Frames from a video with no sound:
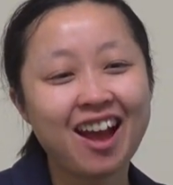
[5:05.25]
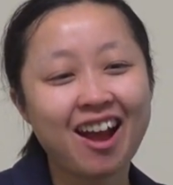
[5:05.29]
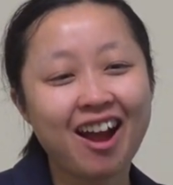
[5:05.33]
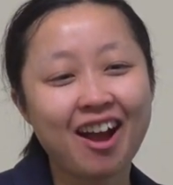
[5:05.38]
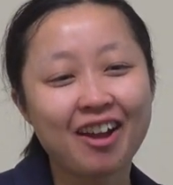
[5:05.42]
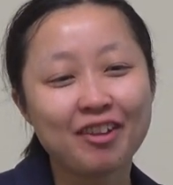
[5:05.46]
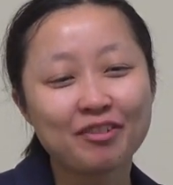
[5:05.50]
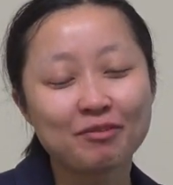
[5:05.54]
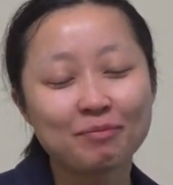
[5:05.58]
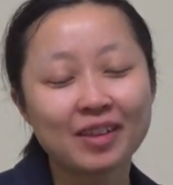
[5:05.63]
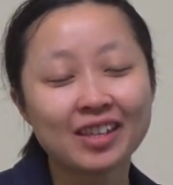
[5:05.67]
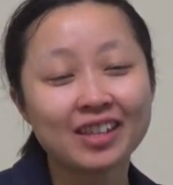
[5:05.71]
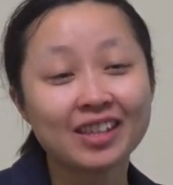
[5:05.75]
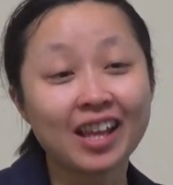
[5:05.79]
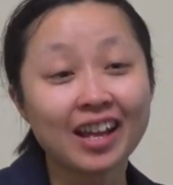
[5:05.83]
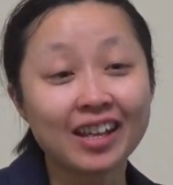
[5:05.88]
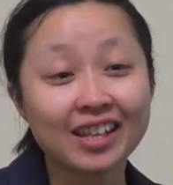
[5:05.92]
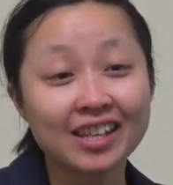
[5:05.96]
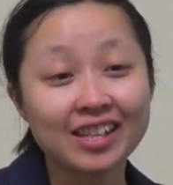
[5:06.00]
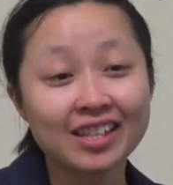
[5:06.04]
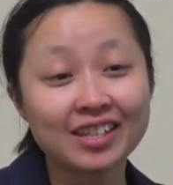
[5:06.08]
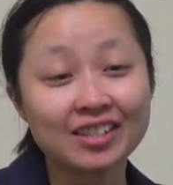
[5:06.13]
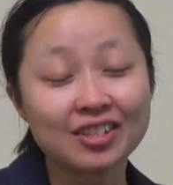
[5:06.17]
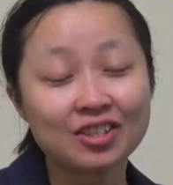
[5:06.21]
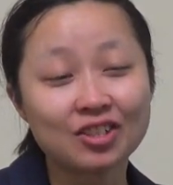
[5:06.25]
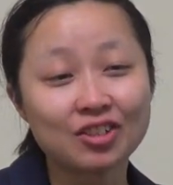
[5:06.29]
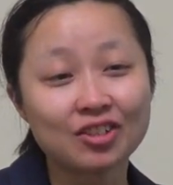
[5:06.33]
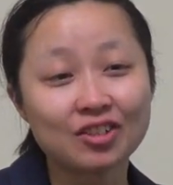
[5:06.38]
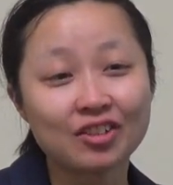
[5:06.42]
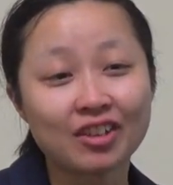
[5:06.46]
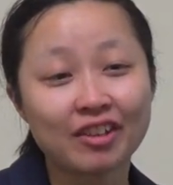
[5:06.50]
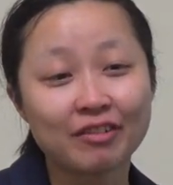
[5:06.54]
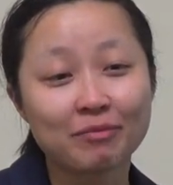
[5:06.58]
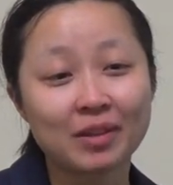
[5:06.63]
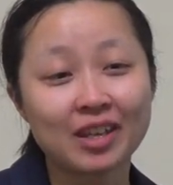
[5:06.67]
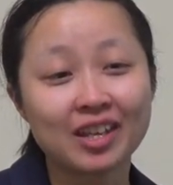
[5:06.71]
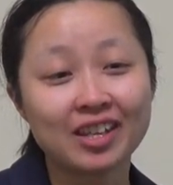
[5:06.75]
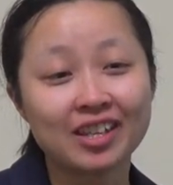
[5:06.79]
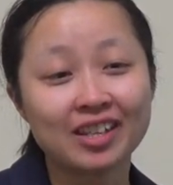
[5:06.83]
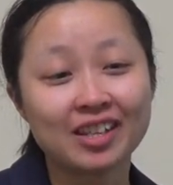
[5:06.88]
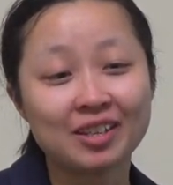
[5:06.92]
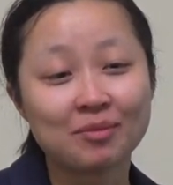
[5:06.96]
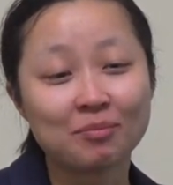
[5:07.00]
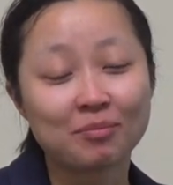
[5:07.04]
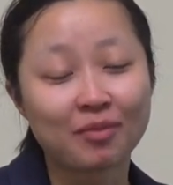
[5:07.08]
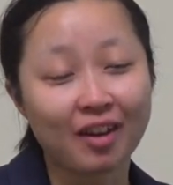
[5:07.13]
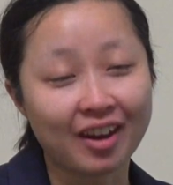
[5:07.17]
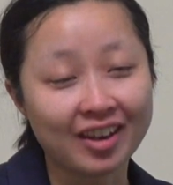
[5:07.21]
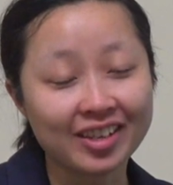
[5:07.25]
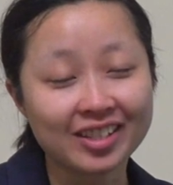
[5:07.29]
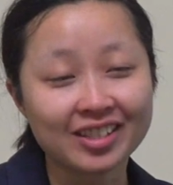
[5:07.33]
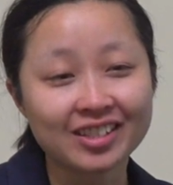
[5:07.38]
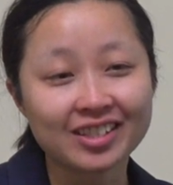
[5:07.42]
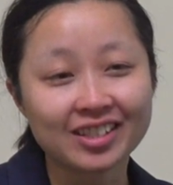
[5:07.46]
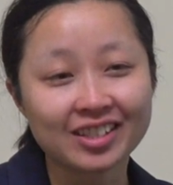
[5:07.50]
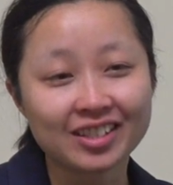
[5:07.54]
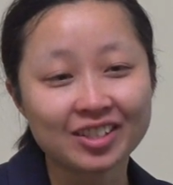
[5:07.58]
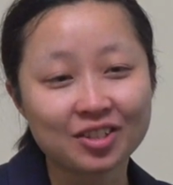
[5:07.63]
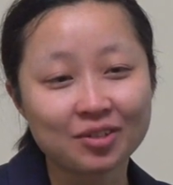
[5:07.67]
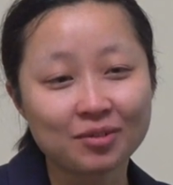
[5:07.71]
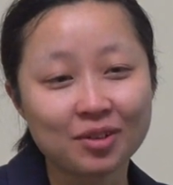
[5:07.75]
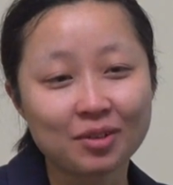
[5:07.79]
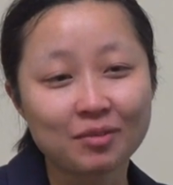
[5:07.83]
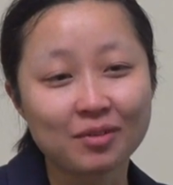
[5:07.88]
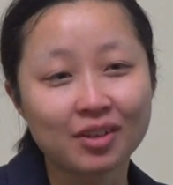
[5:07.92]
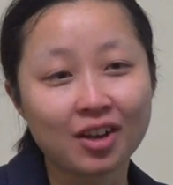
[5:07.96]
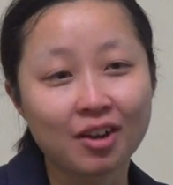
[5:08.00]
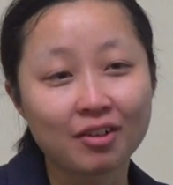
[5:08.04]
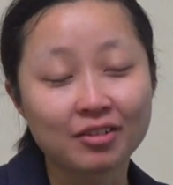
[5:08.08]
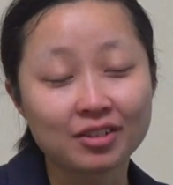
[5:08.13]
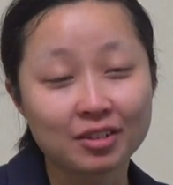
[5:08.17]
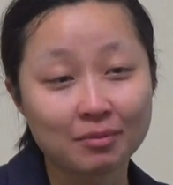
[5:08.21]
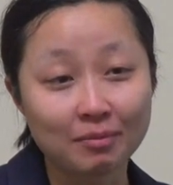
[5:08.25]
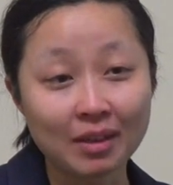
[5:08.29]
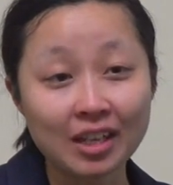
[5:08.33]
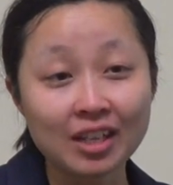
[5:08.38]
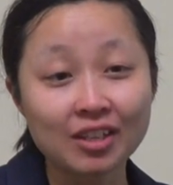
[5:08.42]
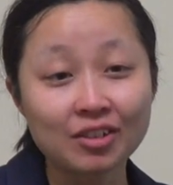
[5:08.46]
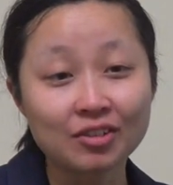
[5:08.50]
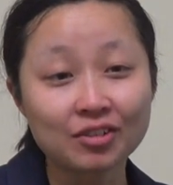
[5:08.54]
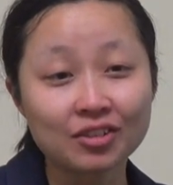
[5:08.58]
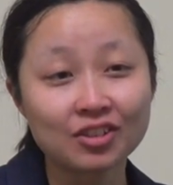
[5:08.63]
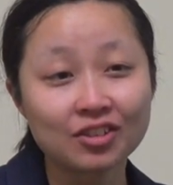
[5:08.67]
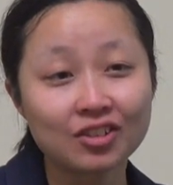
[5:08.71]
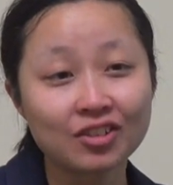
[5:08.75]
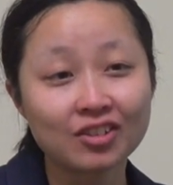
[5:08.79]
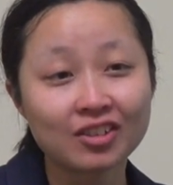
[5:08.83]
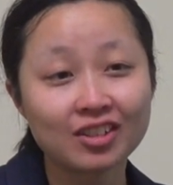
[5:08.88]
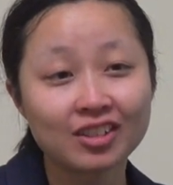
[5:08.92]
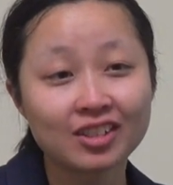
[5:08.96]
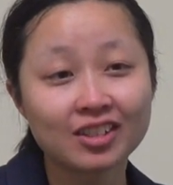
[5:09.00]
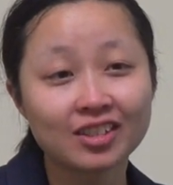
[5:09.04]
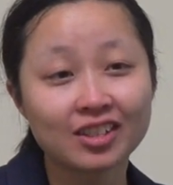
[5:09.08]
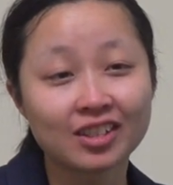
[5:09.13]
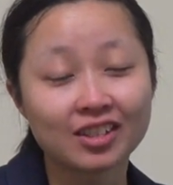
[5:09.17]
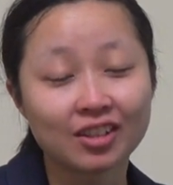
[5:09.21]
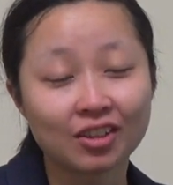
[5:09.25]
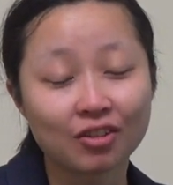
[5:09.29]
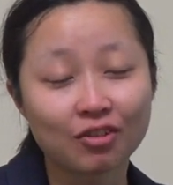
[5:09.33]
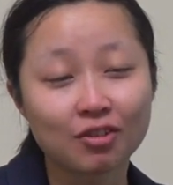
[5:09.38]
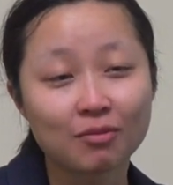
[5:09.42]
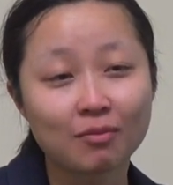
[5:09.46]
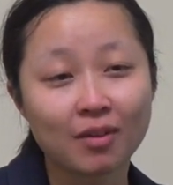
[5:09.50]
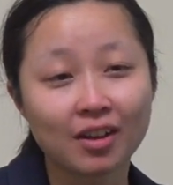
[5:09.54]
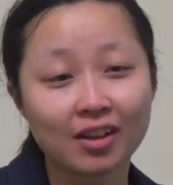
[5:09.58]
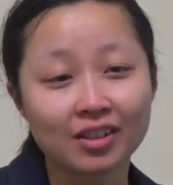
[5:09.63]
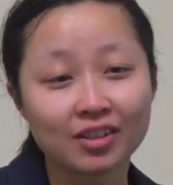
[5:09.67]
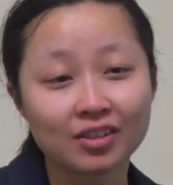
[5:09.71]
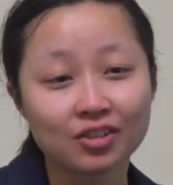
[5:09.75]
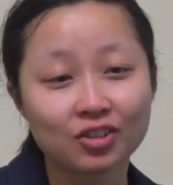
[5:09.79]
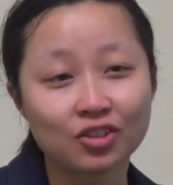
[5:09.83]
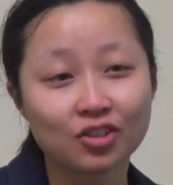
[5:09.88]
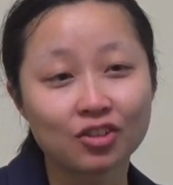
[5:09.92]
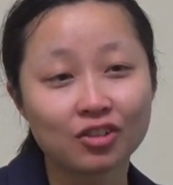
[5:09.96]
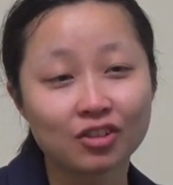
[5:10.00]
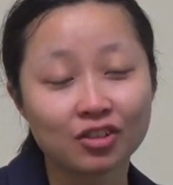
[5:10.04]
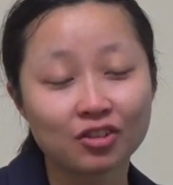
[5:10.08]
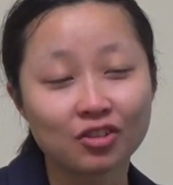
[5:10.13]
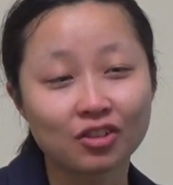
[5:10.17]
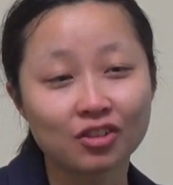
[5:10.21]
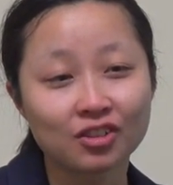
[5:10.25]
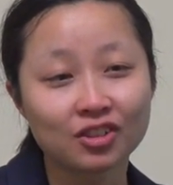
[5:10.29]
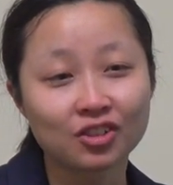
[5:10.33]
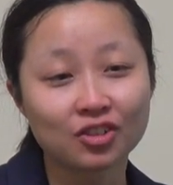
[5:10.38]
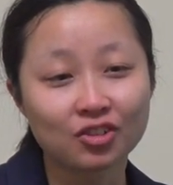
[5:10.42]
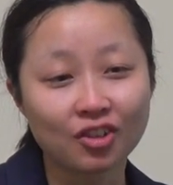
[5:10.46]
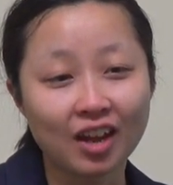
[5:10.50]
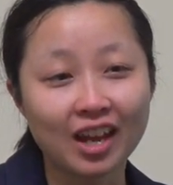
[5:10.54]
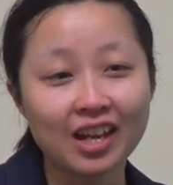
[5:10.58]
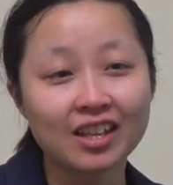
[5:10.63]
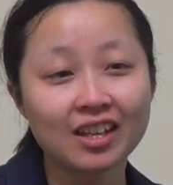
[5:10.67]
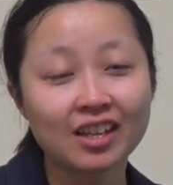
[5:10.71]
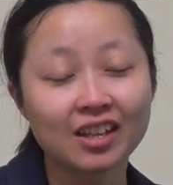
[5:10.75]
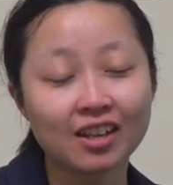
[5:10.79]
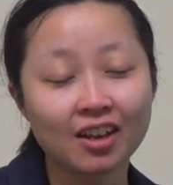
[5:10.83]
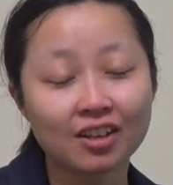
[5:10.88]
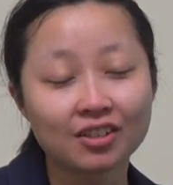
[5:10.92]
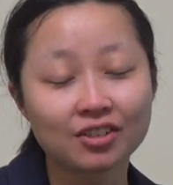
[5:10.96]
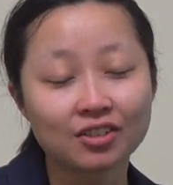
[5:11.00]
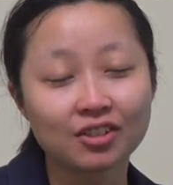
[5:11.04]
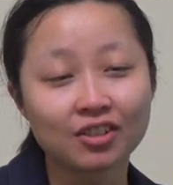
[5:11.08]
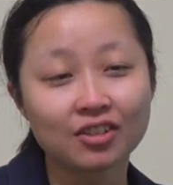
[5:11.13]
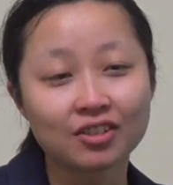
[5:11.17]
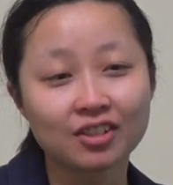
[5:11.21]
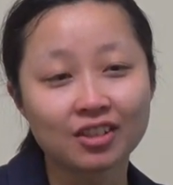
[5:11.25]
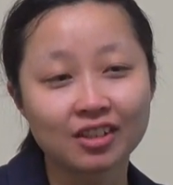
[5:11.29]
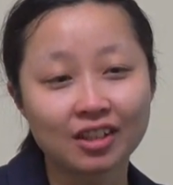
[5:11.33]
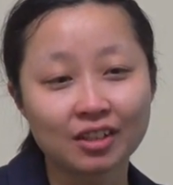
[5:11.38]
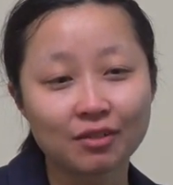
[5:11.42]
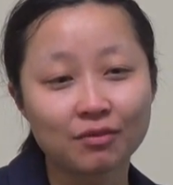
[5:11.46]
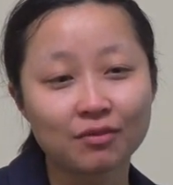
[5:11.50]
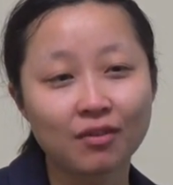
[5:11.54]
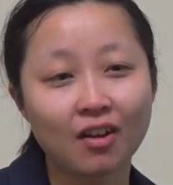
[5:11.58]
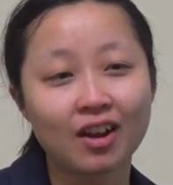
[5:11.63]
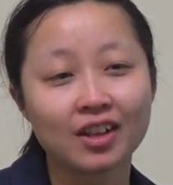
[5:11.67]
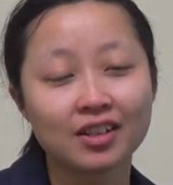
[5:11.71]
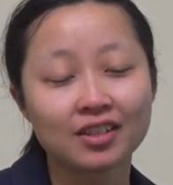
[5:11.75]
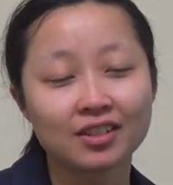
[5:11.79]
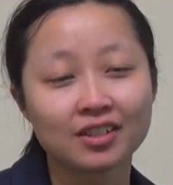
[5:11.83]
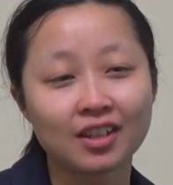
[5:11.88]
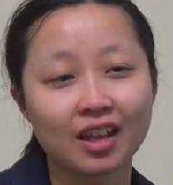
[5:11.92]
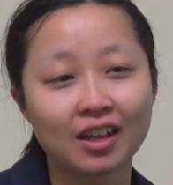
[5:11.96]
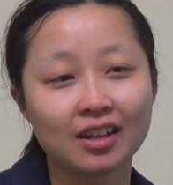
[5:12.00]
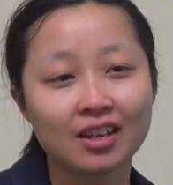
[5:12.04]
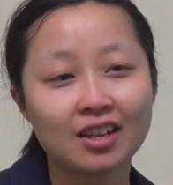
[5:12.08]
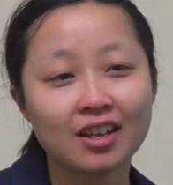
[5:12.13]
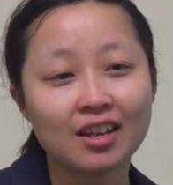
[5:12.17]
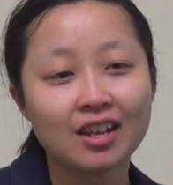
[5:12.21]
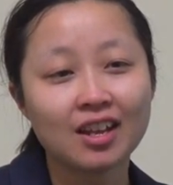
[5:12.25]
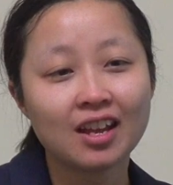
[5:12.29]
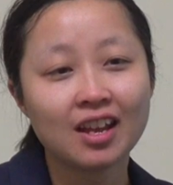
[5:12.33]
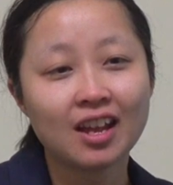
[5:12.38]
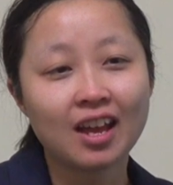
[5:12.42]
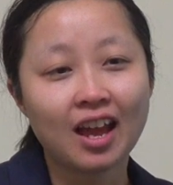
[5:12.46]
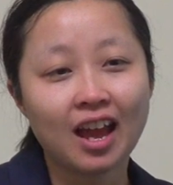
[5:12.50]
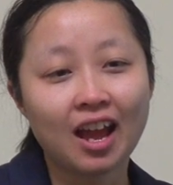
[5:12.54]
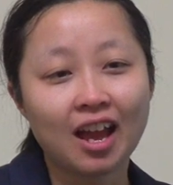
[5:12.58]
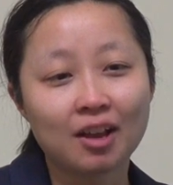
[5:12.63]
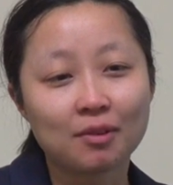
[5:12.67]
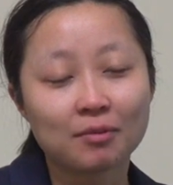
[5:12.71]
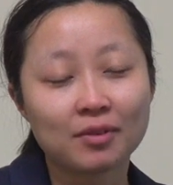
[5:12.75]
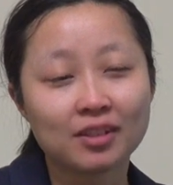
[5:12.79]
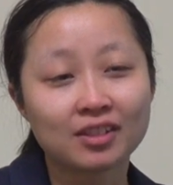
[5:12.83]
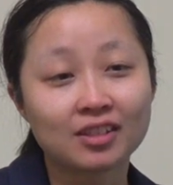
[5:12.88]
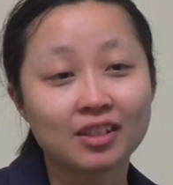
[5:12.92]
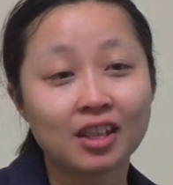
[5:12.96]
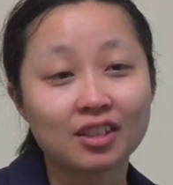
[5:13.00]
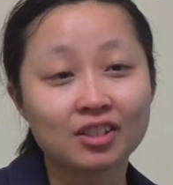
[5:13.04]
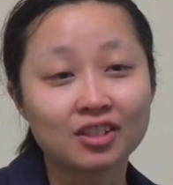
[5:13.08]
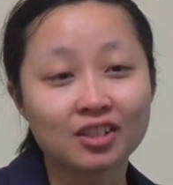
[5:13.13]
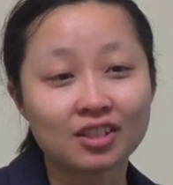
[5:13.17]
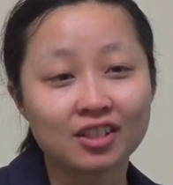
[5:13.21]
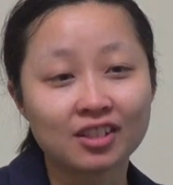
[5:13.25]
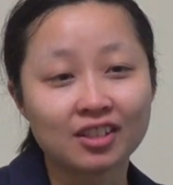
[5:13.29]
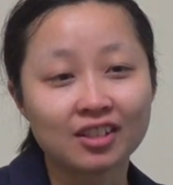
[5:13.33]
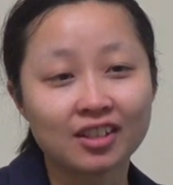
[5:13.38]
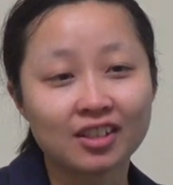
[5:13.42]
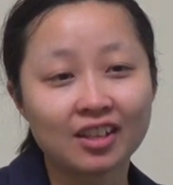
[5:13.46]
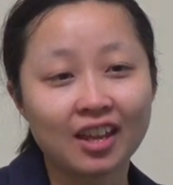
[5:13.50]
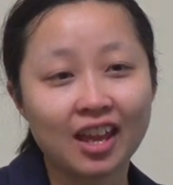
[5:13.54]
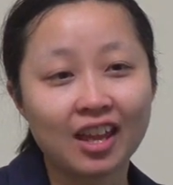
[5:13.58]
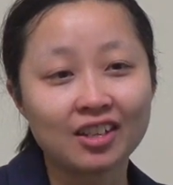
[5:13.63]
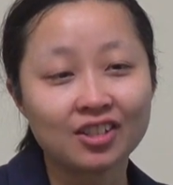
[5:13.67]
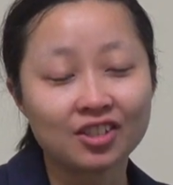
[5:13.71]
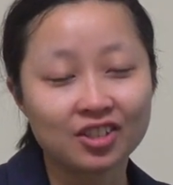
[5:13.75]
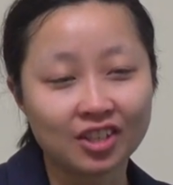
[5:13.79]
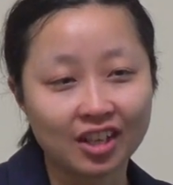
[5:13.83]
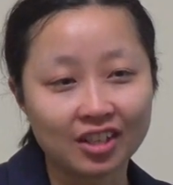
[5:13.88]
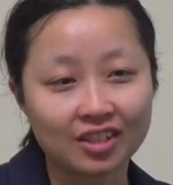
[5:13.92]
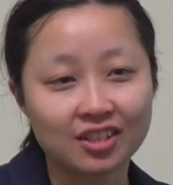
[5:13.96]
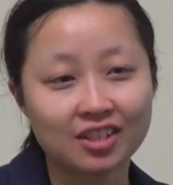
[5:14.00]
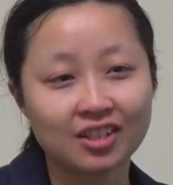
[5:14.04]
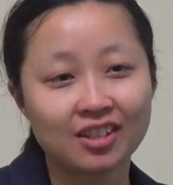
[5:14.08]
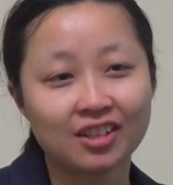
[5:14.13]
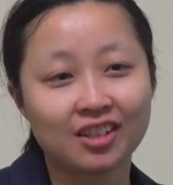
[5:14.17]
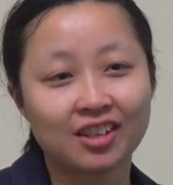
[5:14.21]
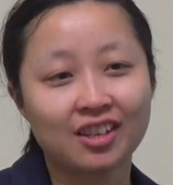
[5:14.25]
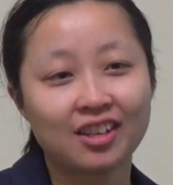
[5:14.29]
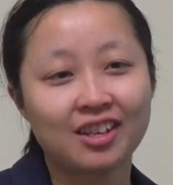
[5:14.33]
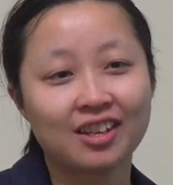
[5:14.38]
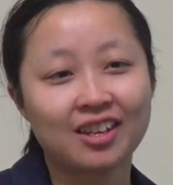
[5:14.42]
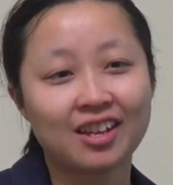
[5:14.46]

I've been lucky to have been embraced into it when I was a medical student and through my junior doctor training, and I certainly find that it's such an energetic,